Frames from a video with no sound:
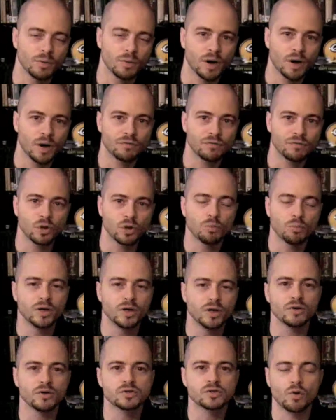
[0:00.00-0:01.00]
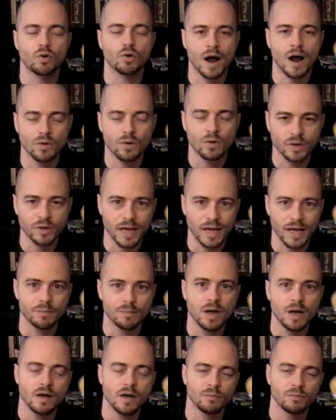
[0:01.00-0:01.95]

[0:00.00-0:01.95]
Buffalo Bills ground game?